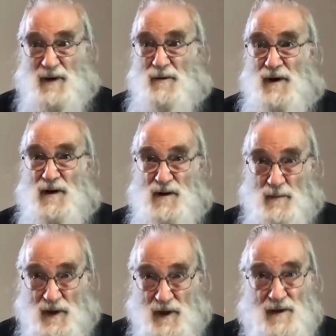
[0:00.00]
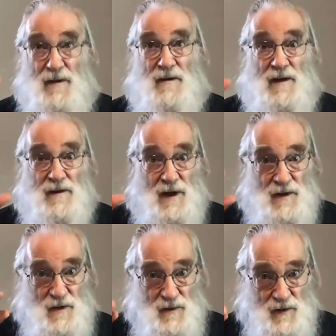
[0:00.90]
the way, is the military industrial
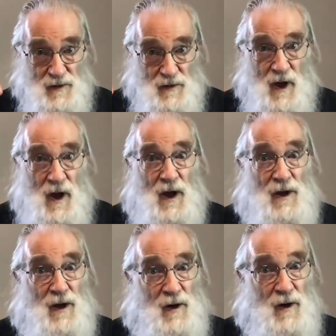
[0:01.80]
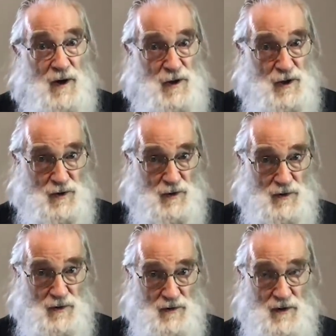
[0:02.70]

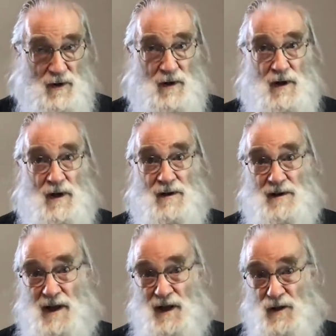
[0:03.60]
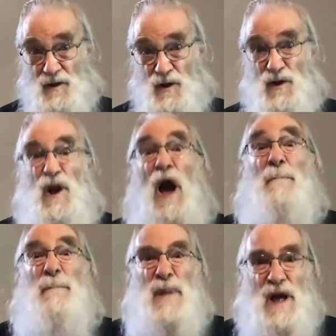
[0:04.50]
congressional, intelligence,
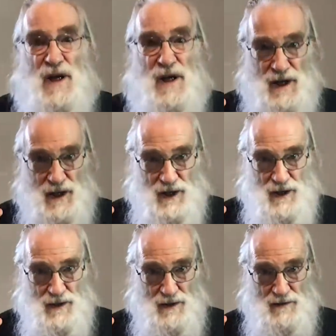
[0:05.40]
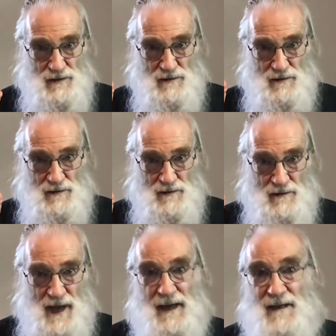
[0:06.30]
media,
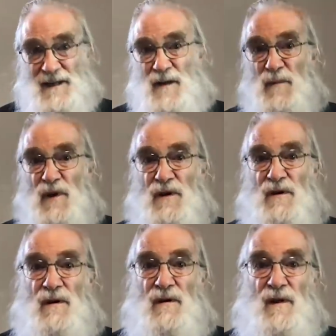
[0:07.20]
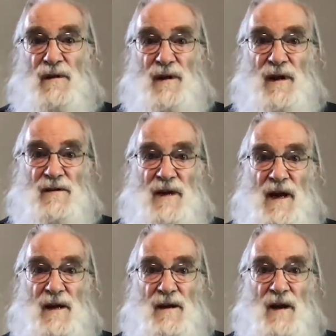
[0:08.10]
academia, think tank